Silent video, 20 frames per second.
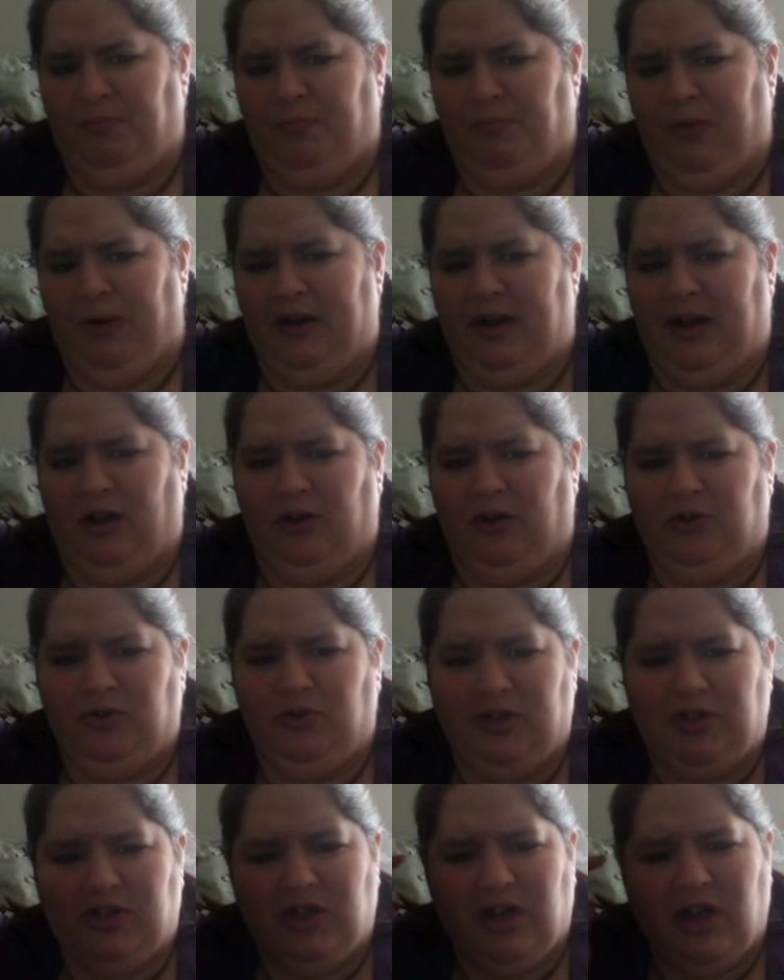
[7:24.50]
Brett
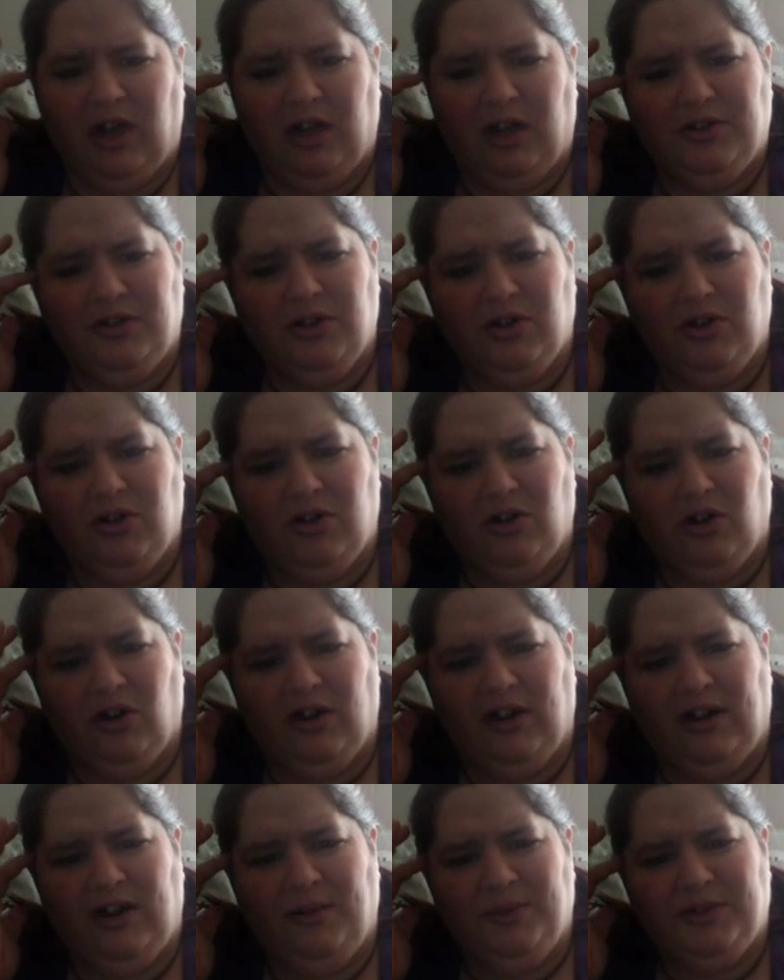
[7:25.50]
Eldredge concert, or
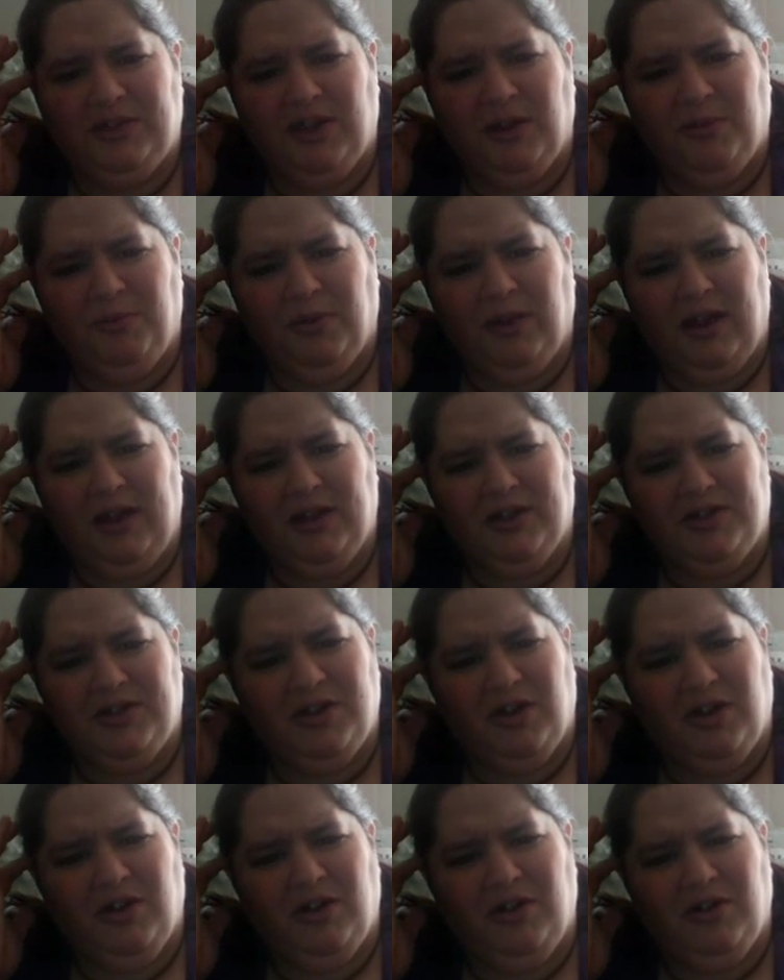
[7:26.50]
he was there playing a
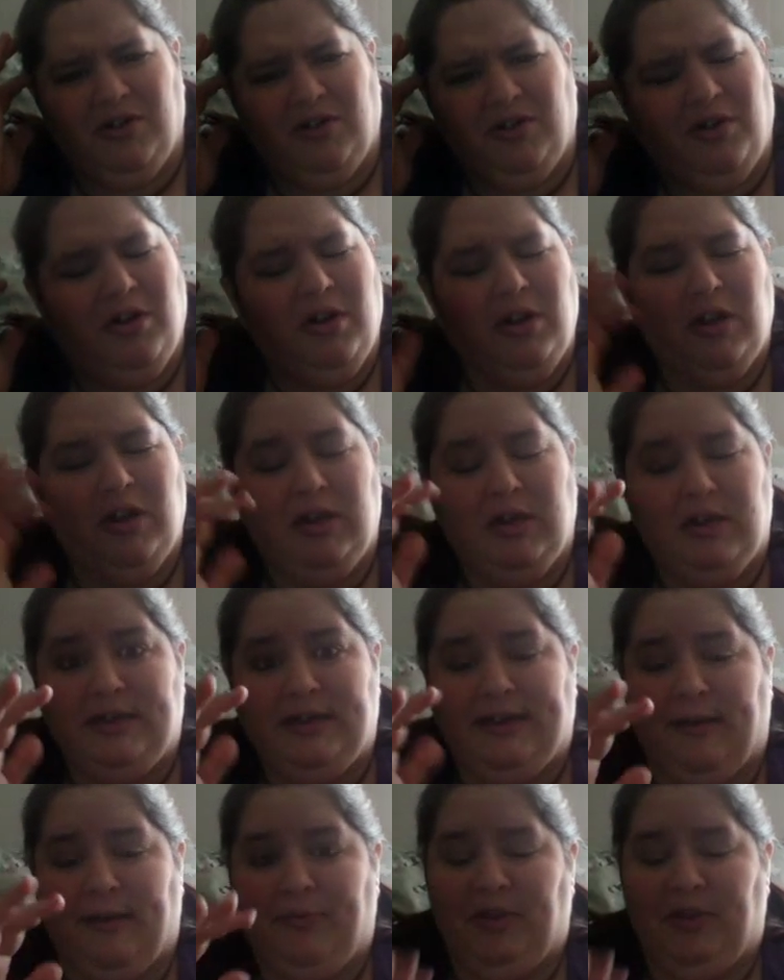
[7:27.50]
song or
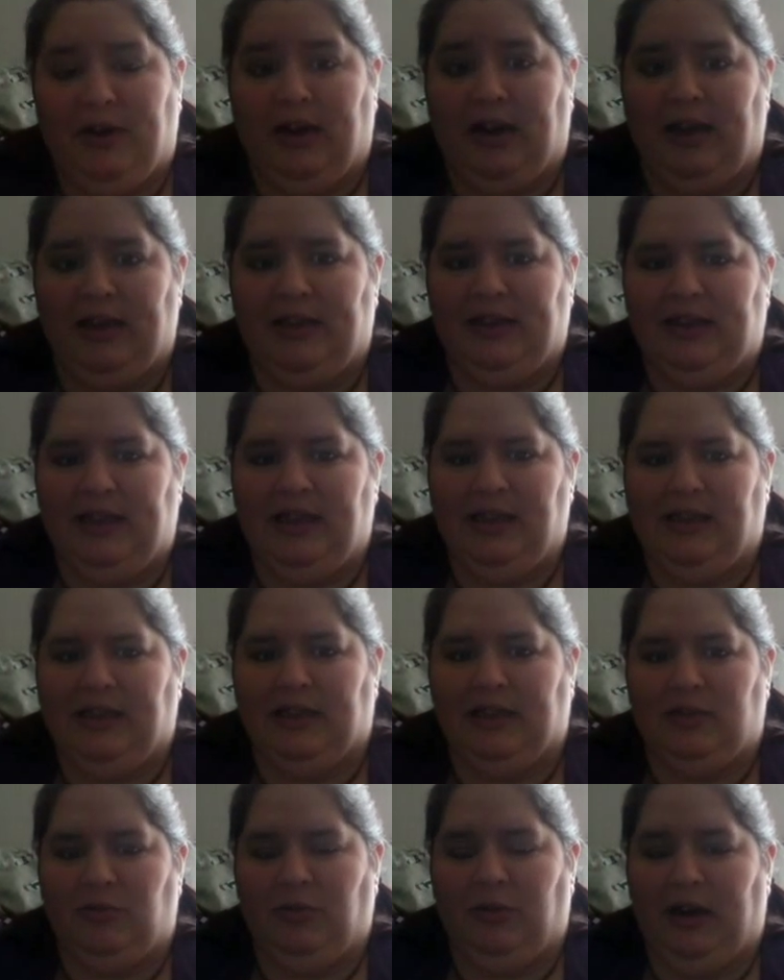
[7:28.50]
something. I think
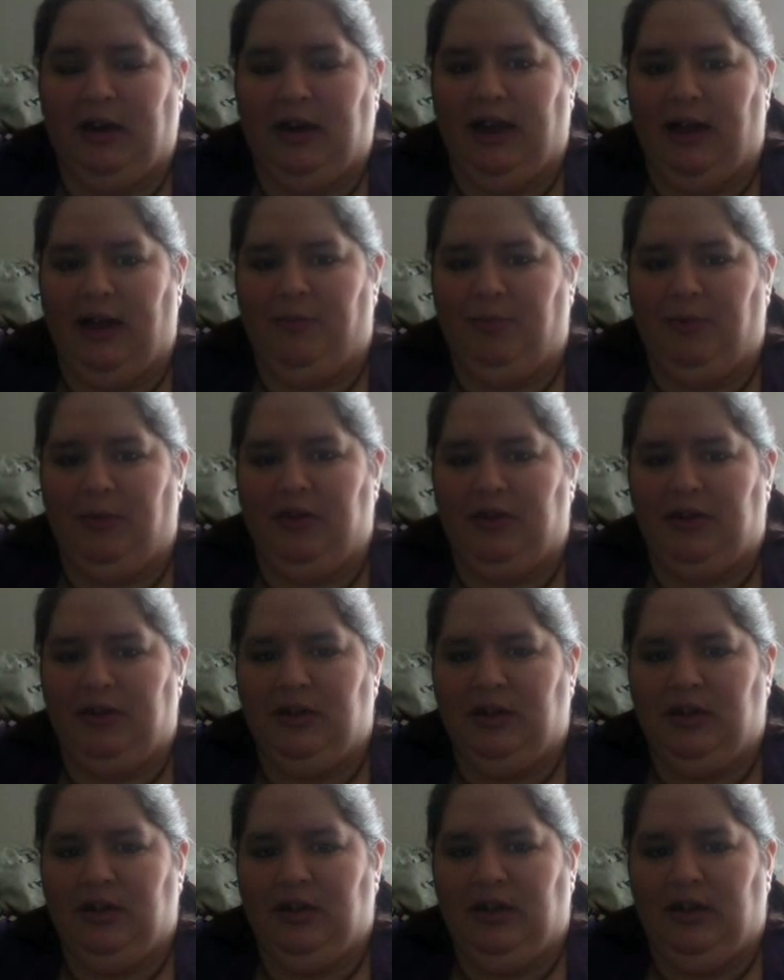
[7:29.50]
that's when it happened,
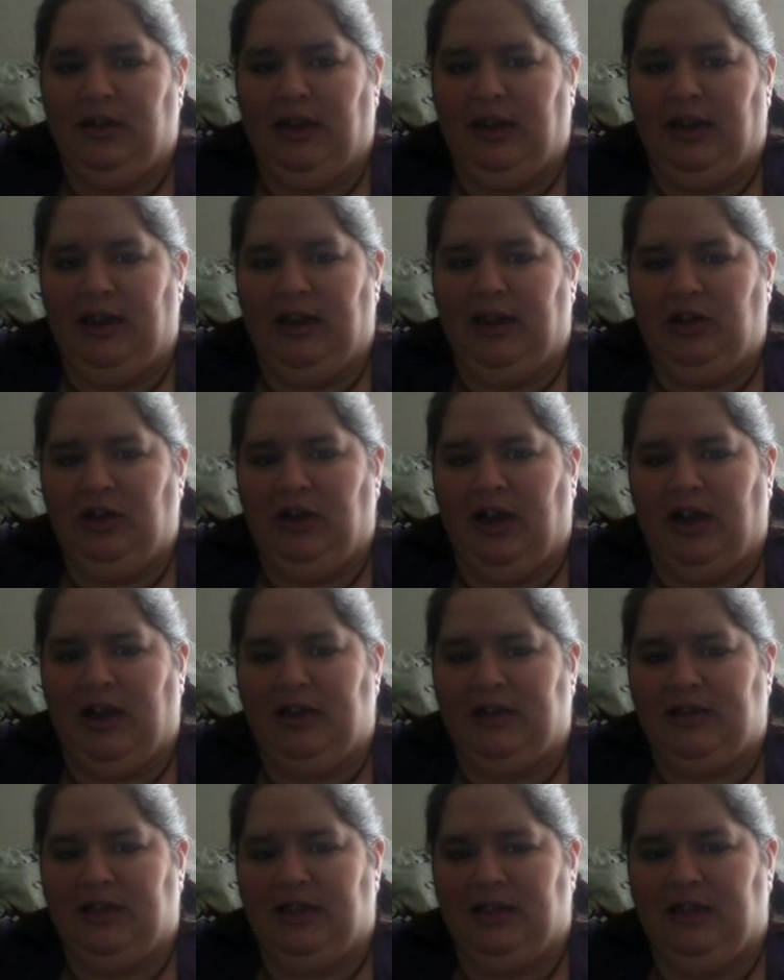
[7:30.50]
and you got
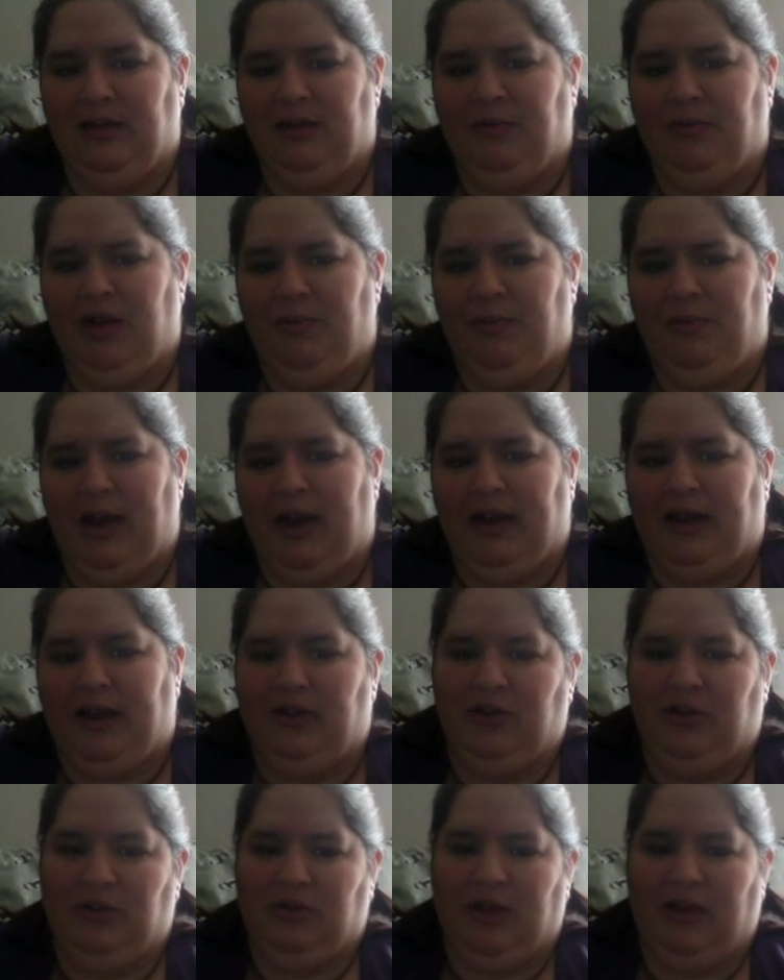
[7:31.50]
to see them come back
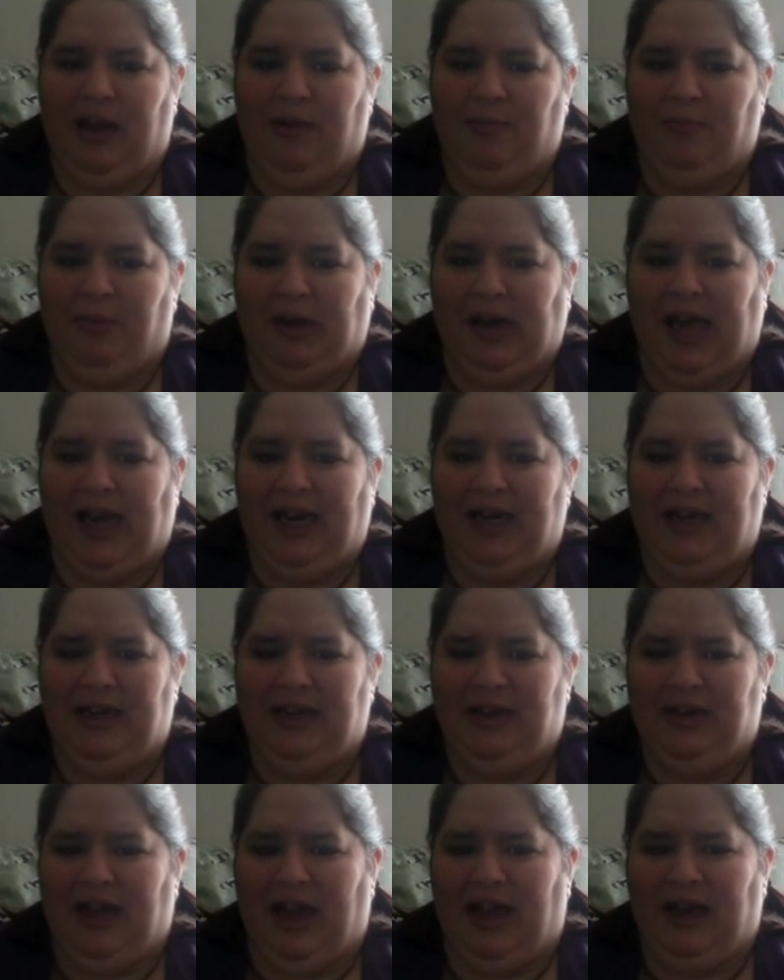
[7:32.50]
and do that. But I
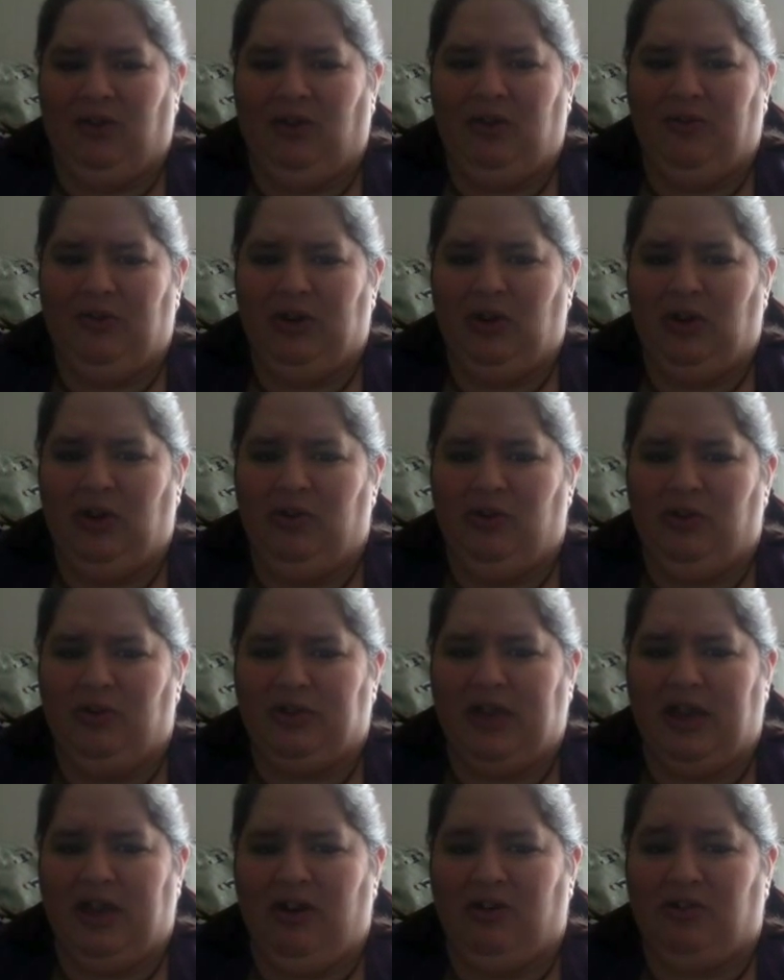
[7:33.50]
don't even know who those
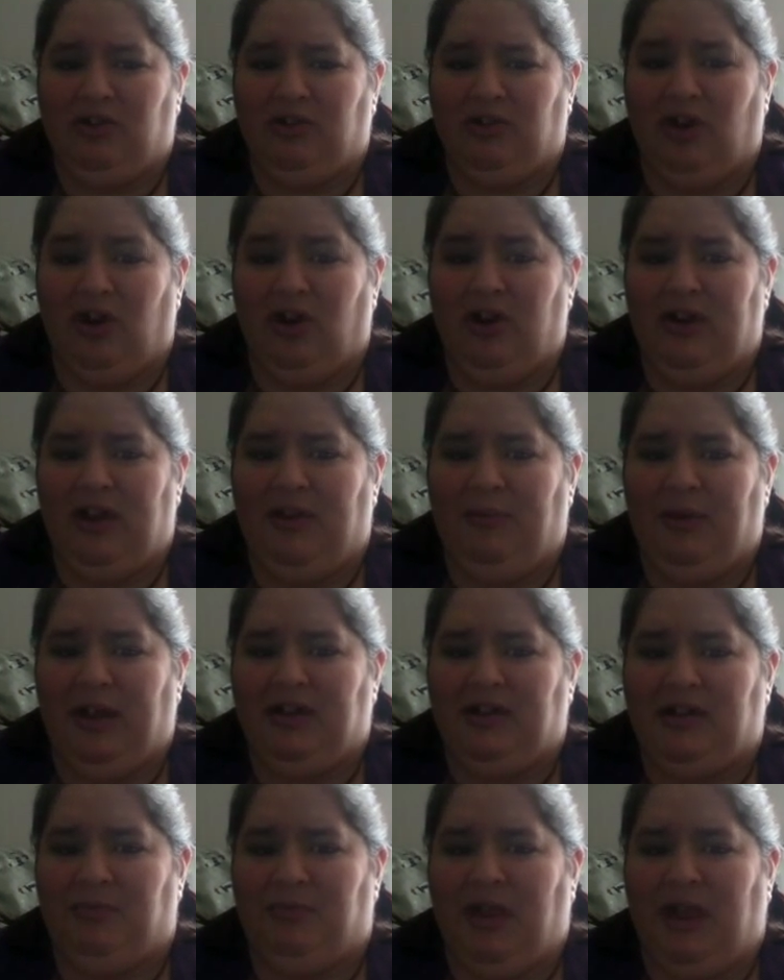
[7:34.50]
characters are yet
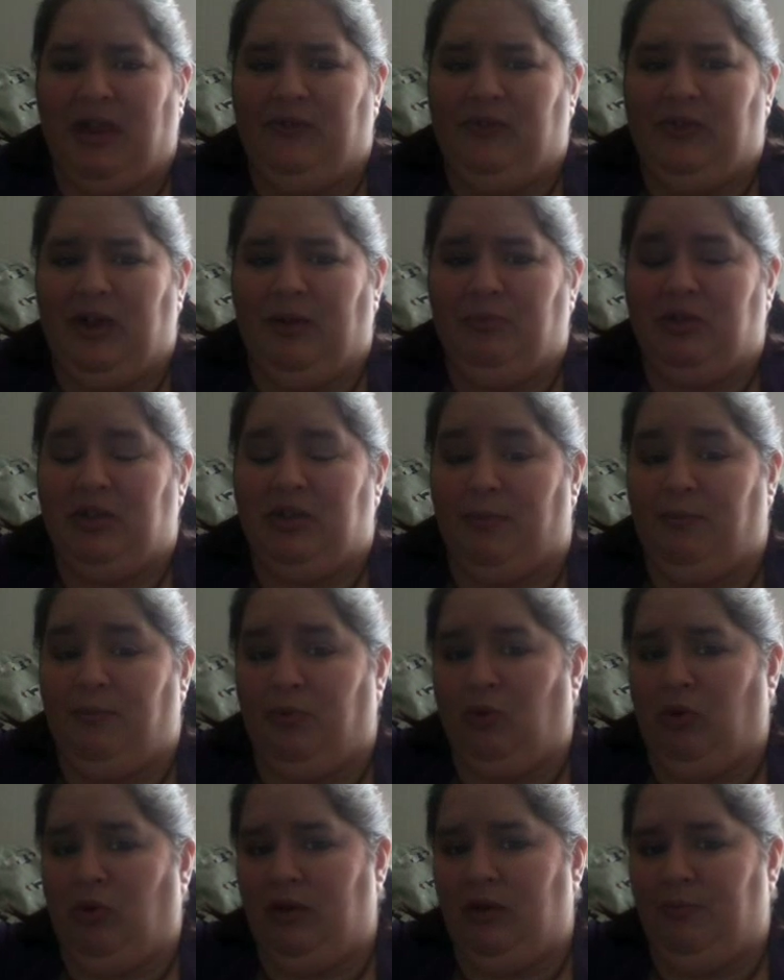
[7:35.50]
because I'm not even up to that
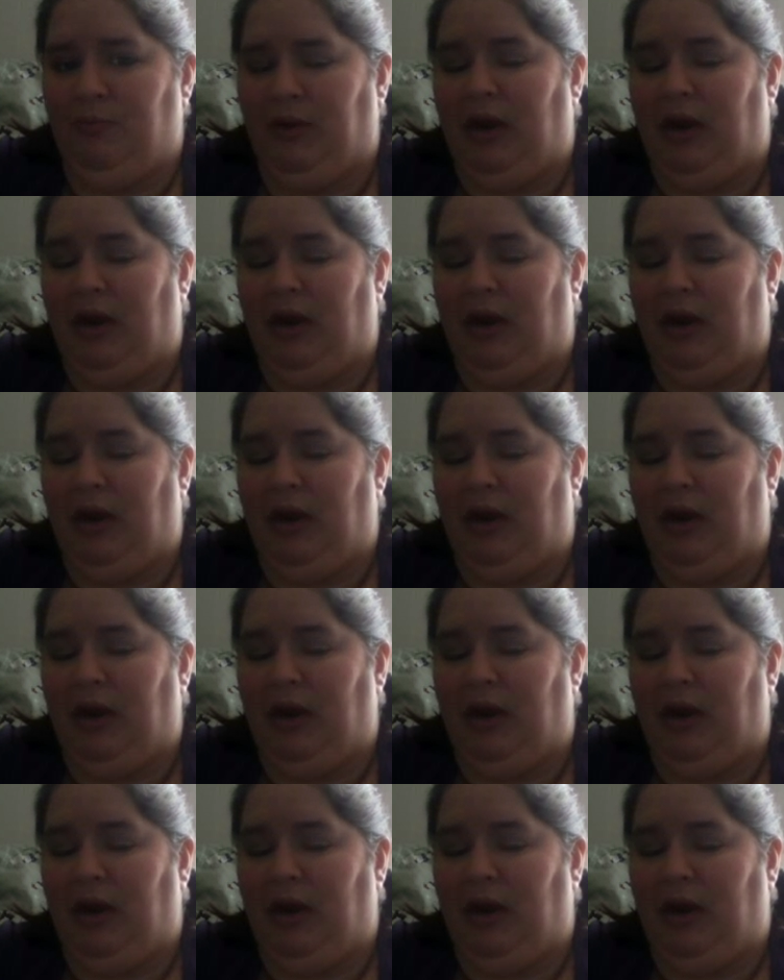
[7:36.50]
point.